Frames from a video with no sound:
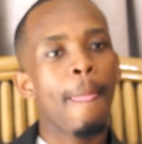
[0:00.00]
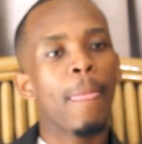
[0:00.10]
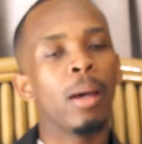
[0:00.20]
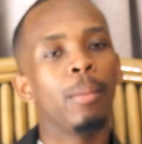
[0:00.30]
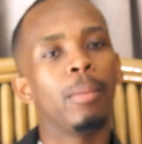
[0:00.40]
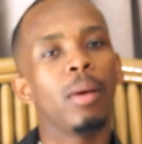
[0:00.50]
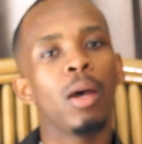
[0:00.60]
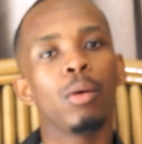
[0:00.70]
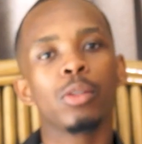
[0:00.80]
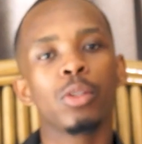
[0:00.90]

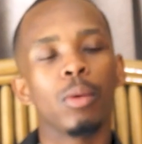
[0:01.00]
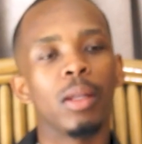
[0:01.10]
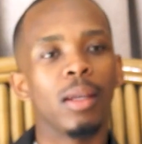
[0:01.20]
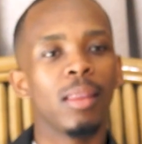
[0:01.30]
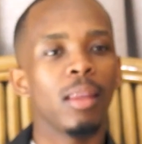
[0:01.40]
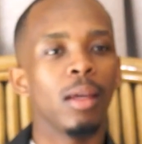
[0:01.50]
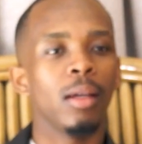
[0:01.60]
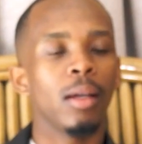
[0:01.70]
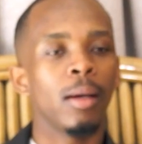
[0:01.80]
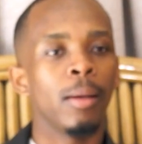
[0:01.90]
I also want to
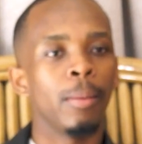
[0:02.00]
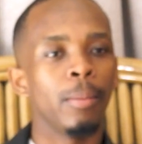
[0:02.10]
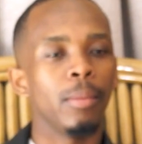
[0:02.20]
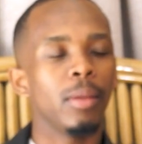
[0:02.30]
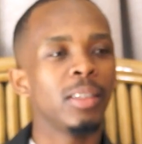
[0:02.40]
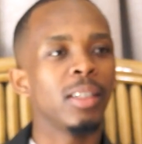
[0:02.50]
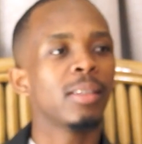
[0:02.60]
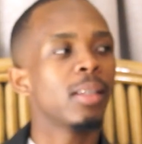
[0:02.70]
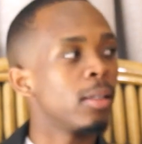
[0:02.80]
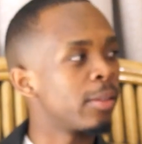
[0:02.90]
thank
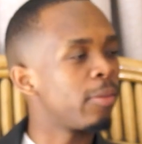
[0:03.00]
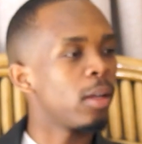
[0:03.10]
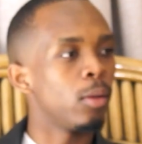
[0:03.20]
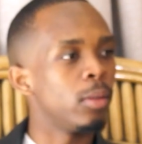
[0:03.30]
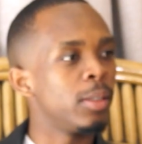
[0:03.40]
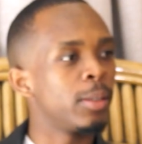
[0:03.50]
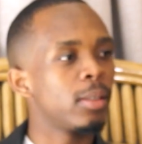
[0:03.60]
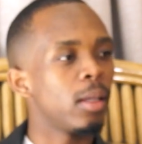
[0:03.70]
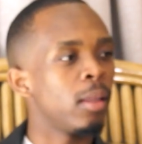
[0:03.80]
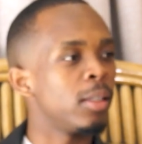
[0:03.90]
Just As
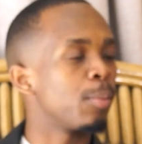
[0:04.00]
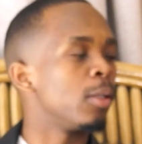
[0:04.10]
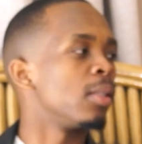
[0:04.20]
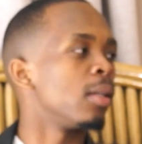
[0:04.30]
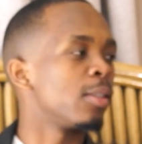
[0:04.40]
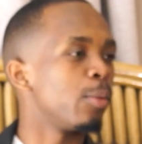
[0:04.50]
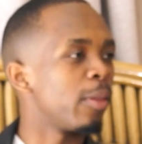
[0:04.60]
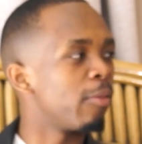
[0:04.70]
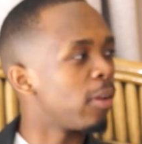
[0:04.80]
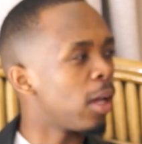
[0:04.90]
Flowers. They sponsor us with
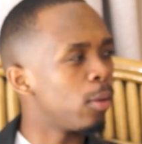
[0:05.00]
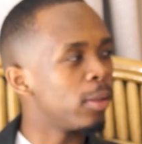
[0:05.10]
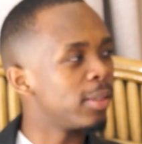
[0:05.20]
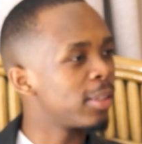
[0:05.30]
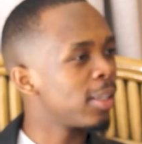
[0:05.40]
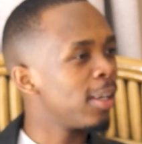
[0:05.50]
flowers.